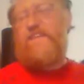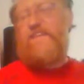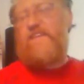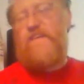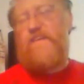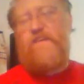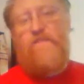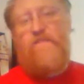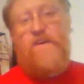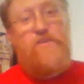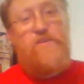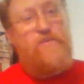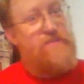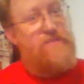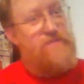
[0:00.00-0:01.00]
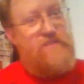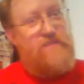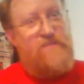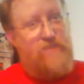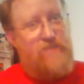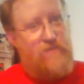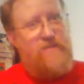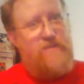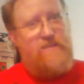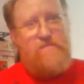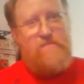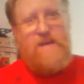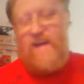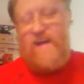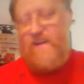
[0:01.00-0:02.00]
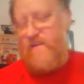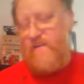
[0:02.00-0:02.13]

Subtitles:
If I do, things are really bad.